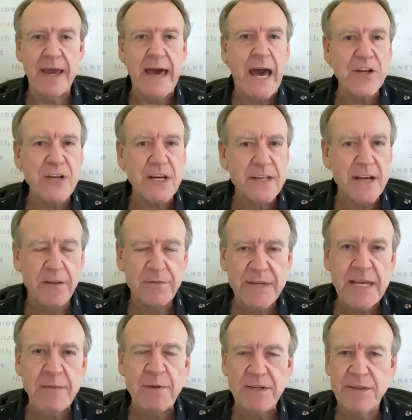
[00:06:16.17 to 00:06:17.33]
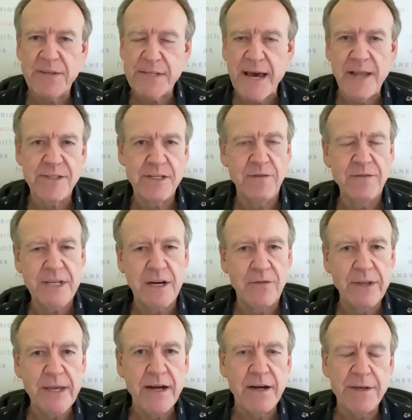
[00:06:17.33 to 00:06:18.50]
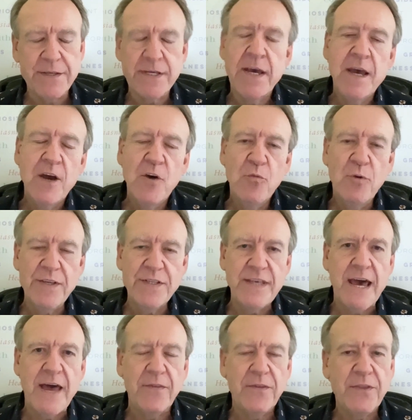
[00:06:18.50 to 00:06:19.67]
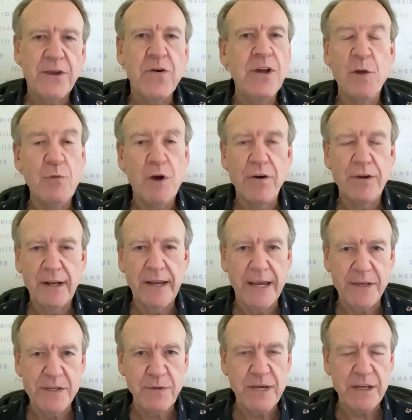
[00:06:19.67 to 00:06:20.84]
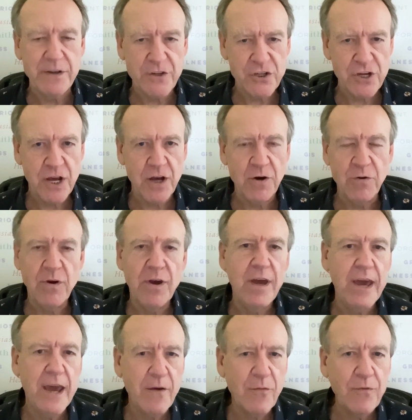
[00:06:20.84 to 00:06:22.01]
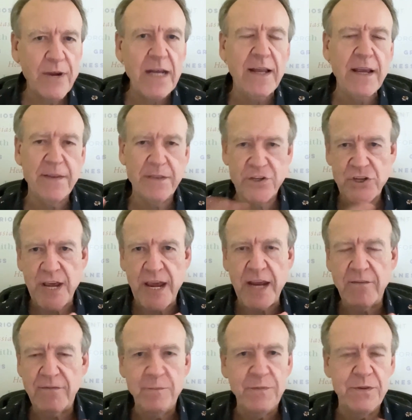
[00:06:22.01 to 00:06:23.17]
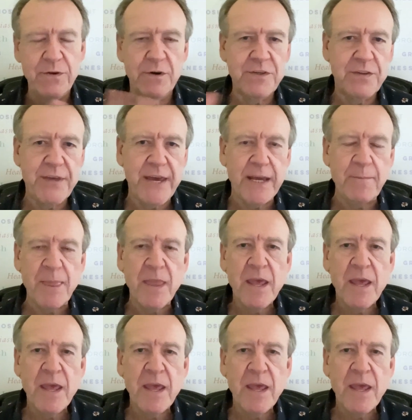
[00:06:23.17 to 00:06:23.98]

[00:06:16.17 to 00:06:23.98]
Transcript: actually delved deep into the science over several years, was that there are no broken links. We can show every link in the chain from thought to thing.